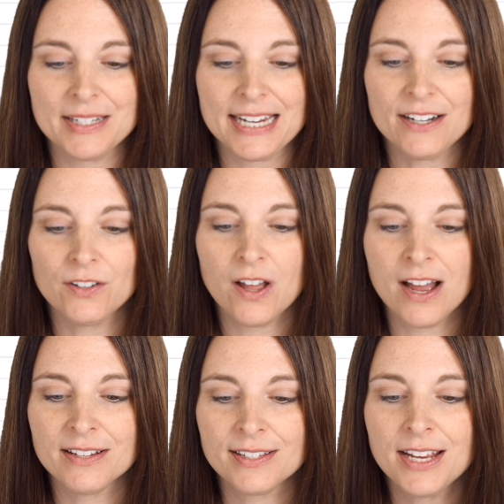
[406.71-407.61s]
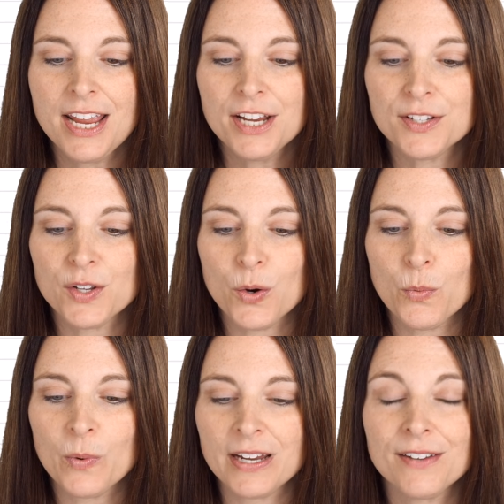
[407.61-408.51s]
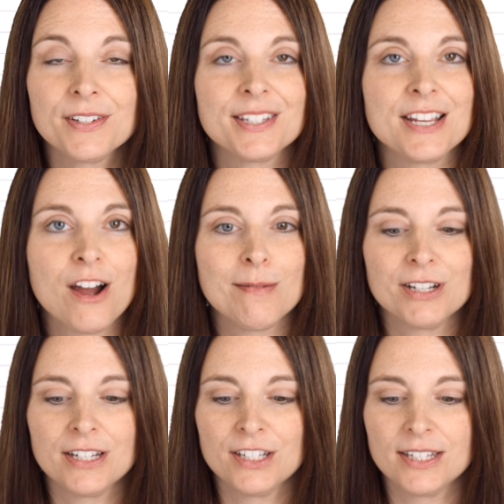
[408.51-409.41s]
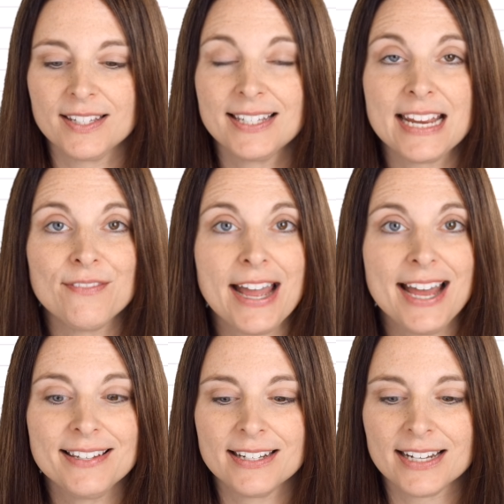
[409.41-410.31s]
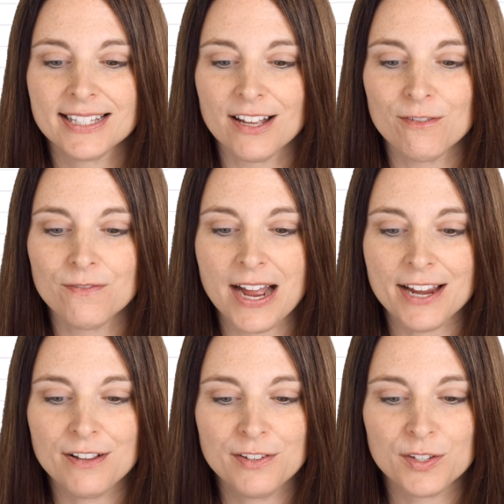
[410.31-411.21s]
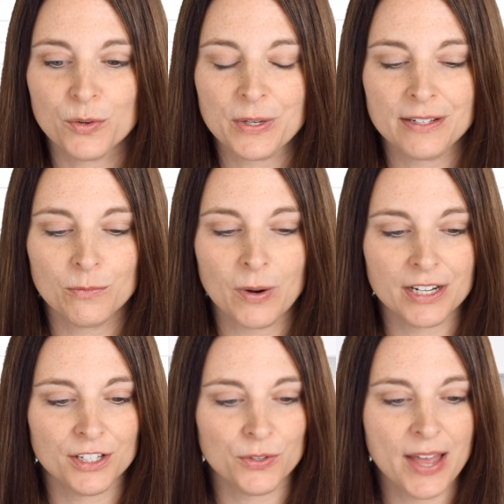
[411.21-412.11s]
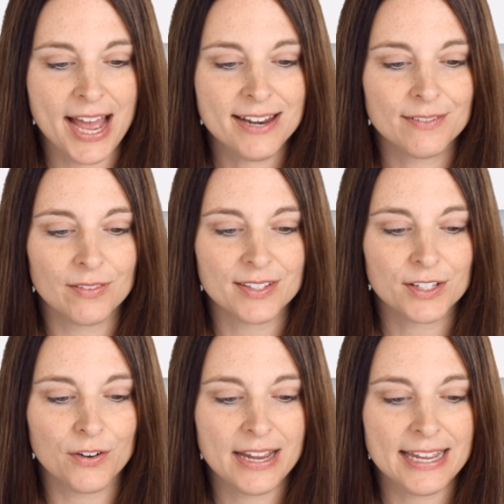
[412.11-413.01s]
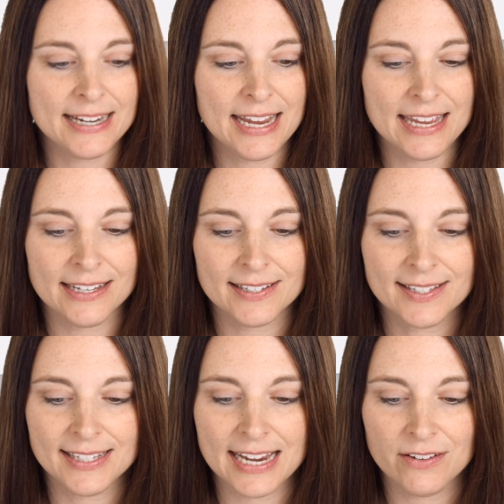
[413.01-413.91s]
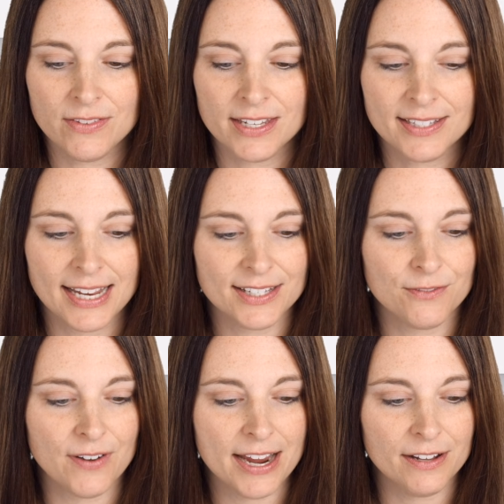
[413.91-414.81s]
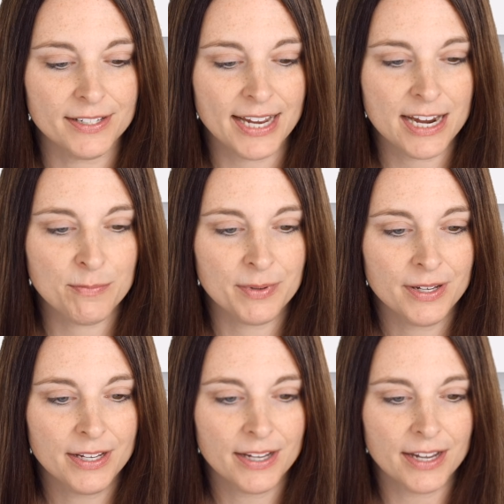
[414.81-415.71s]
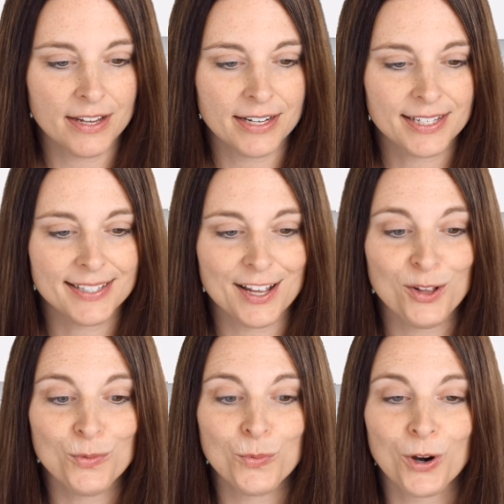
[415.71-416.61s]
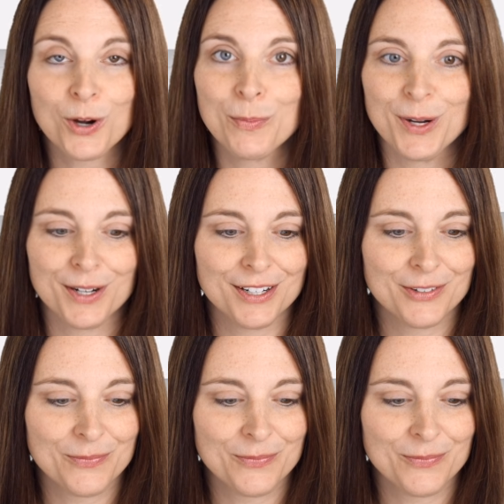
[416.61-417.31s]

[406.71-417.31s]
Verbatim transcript: data loss. So it gives us the option to save as an Excel file. So we want to do that. Let's go ahead and save this as a file type, an Excel workbook.